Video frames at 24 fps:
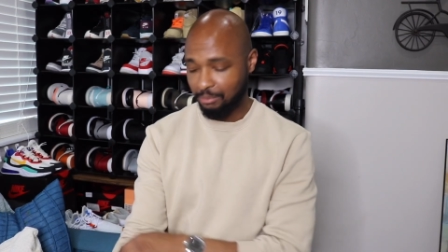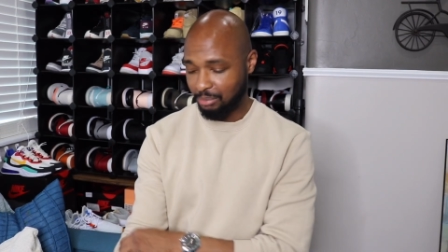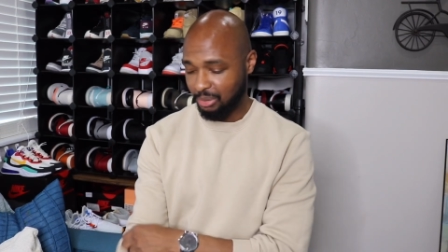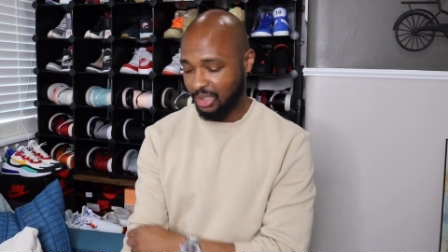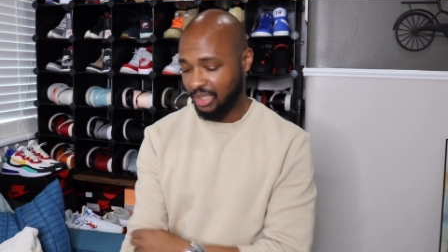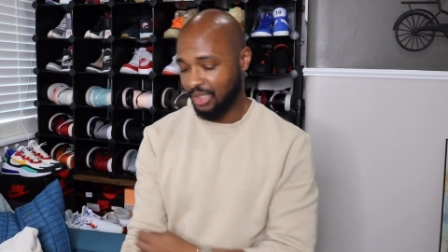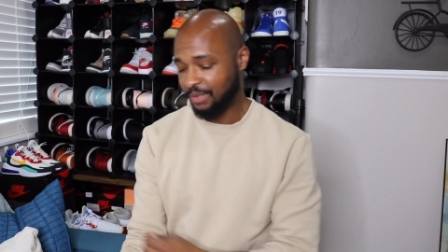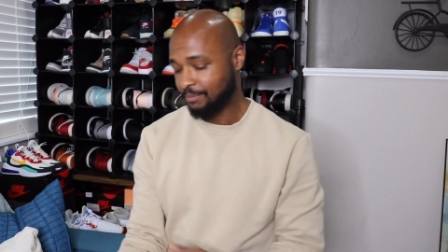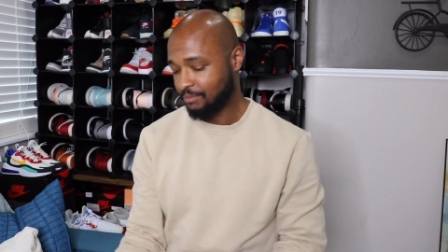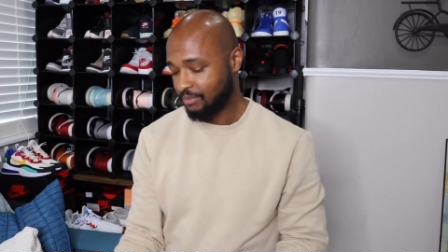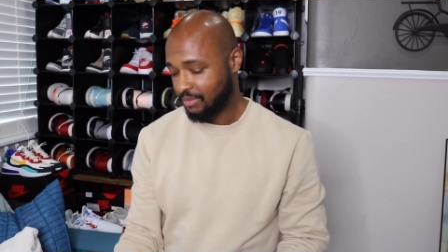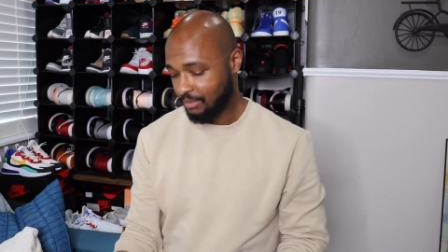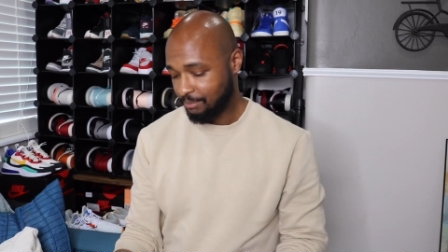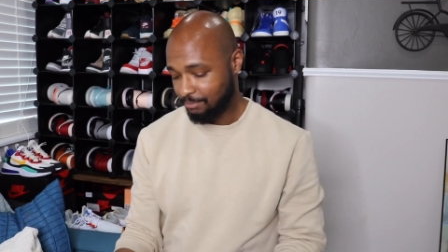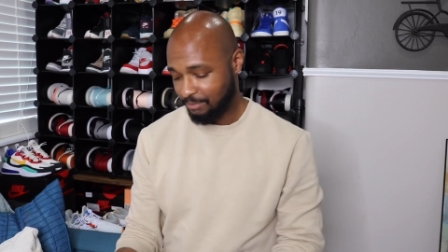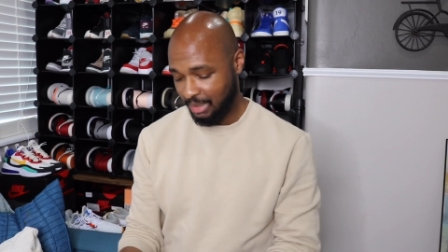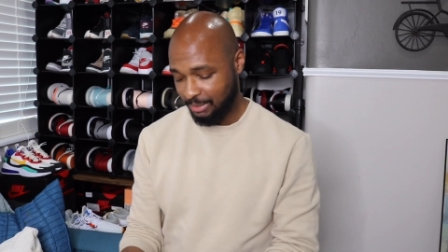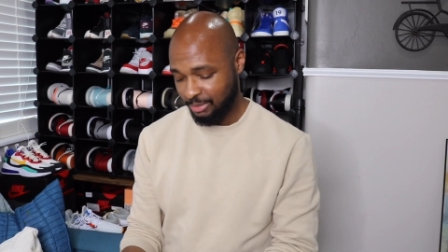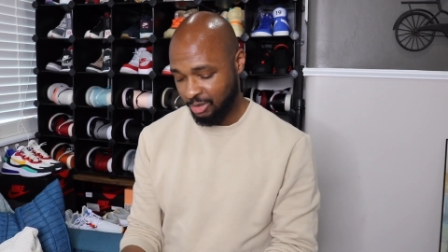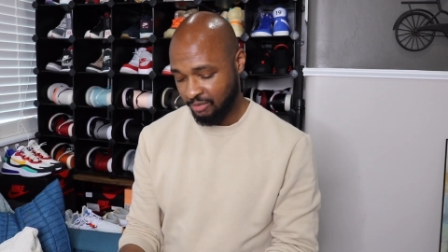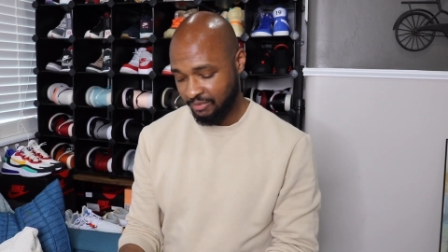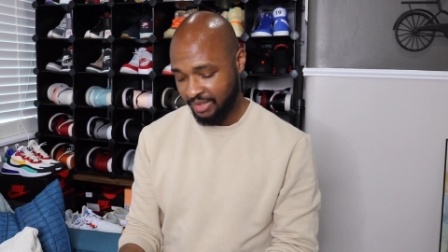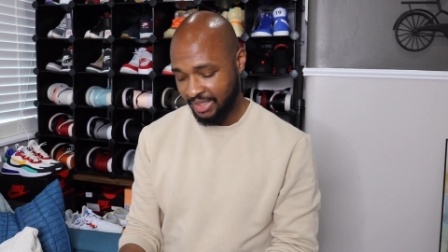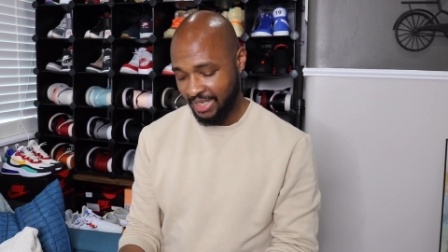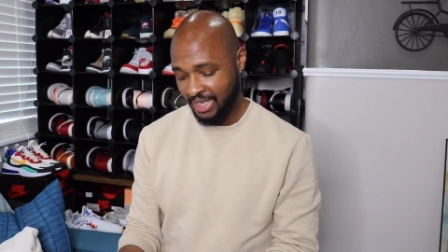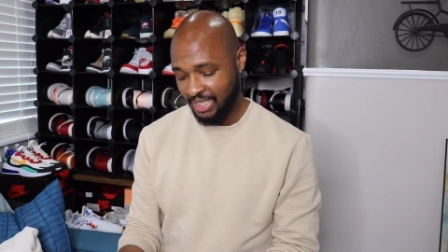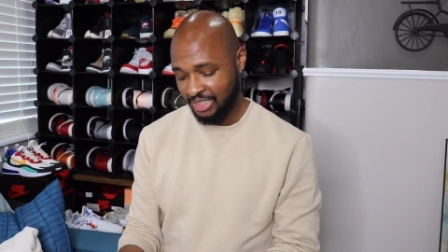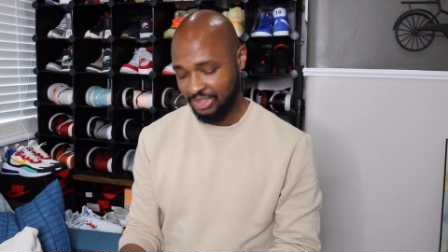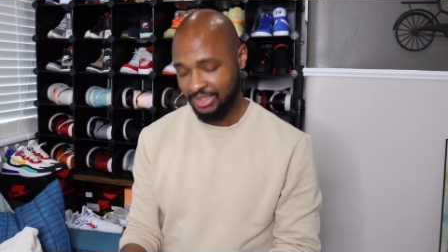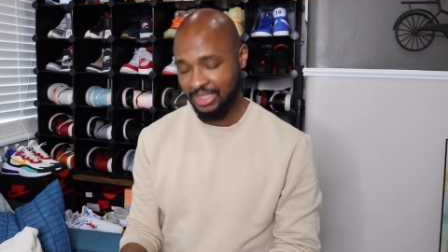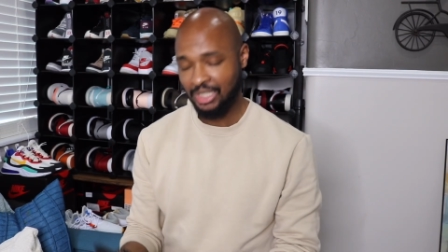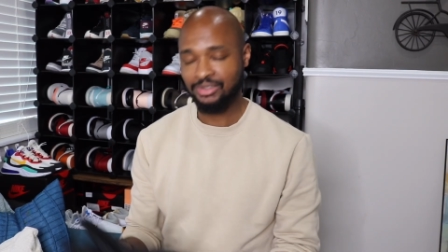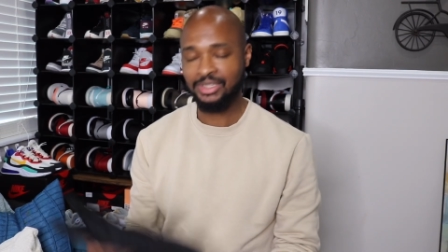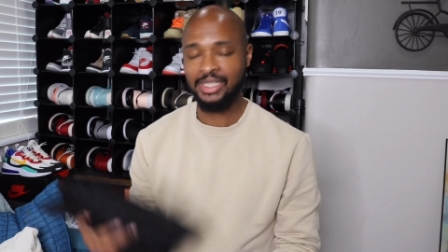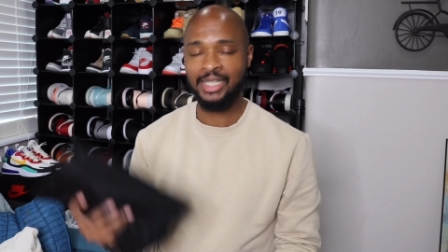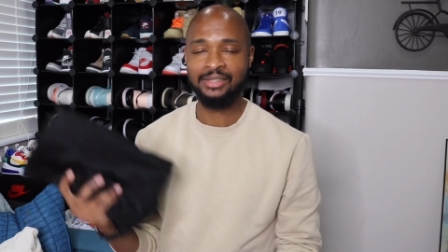but maybe on
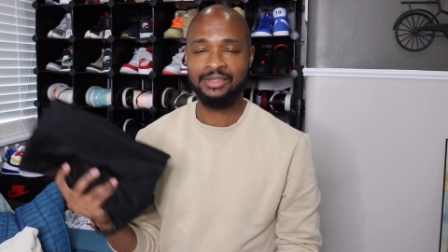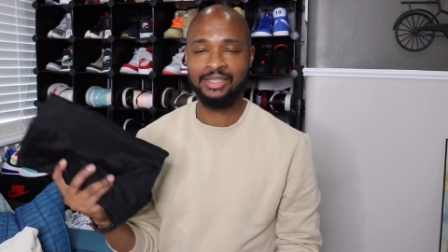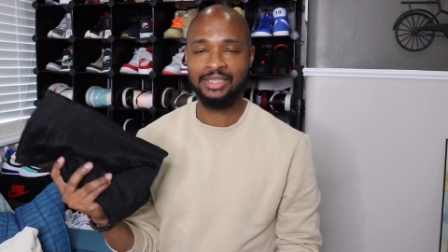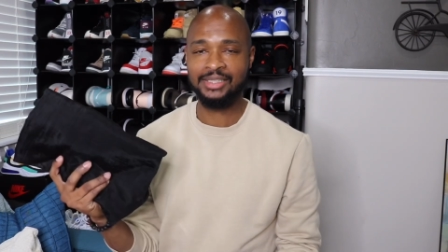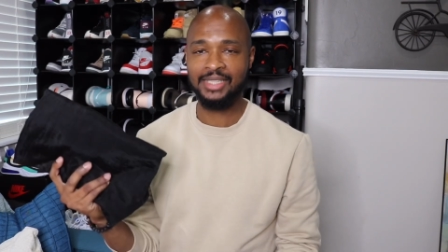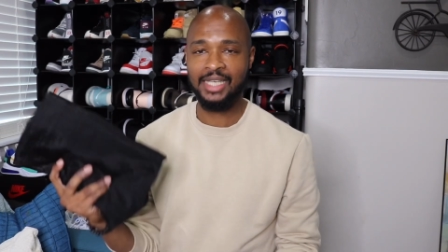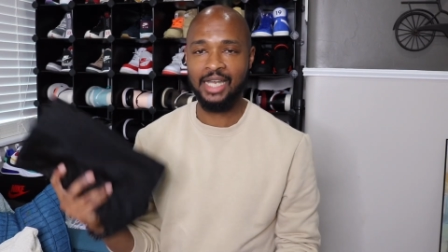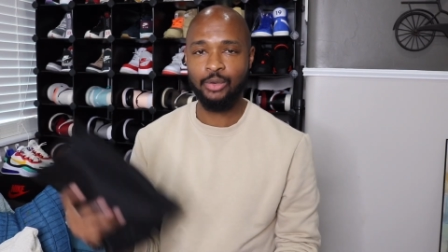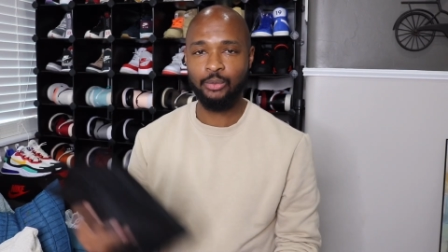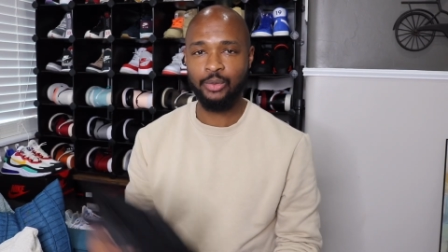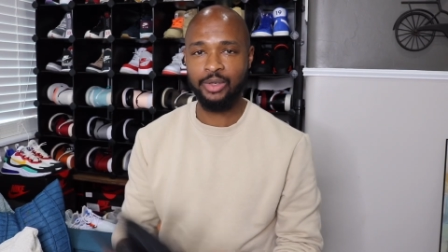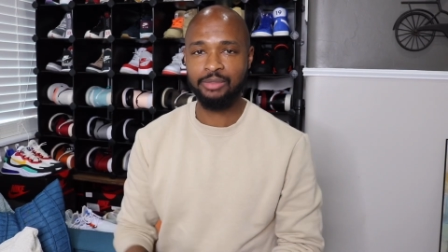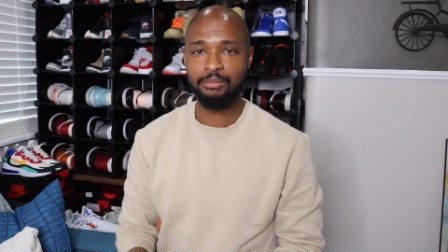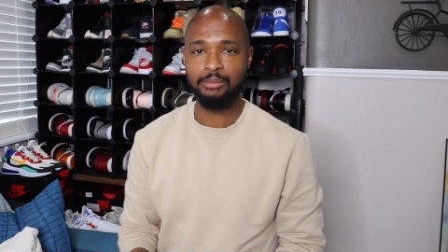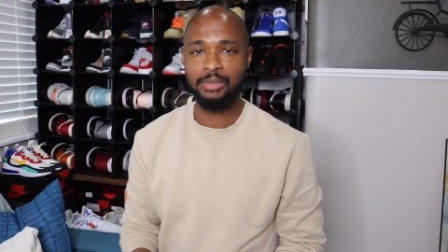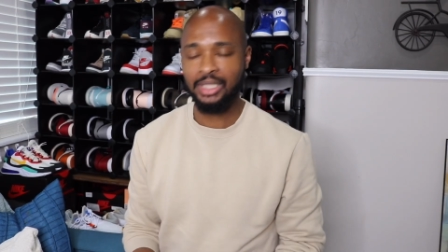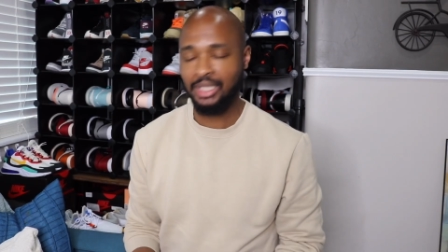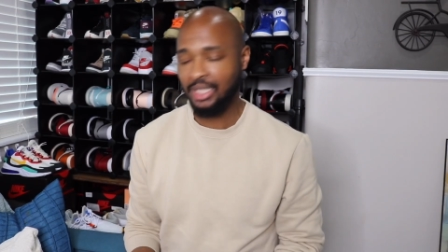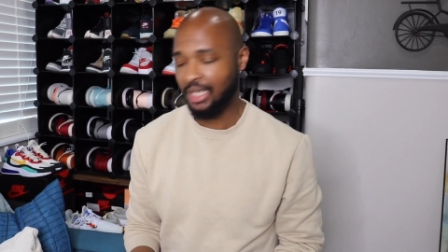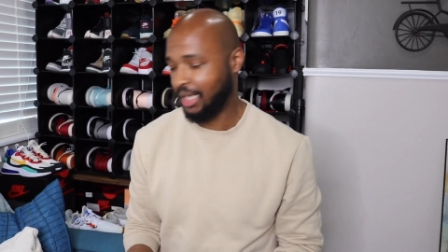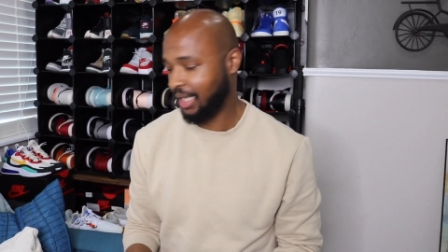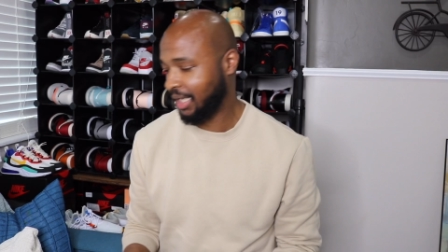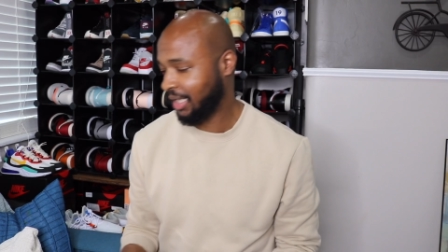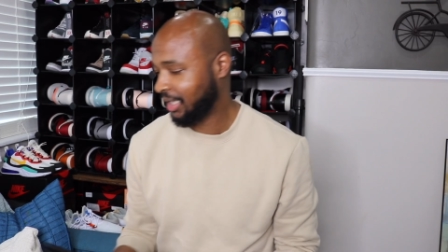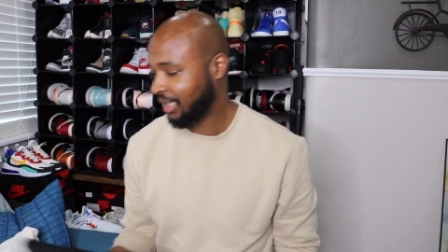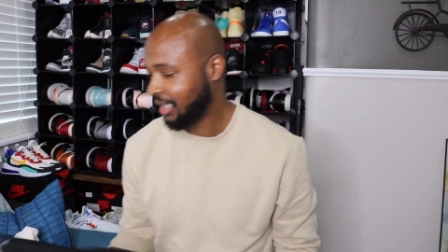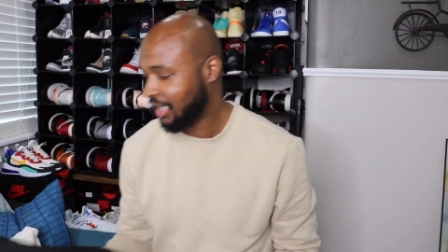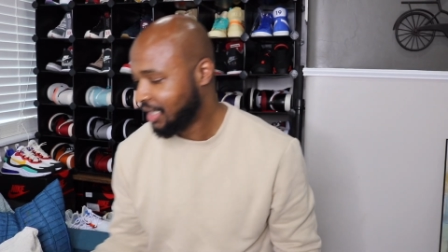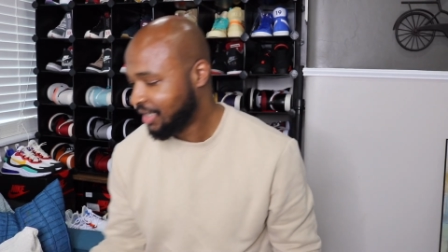vacation I'll take this out with me and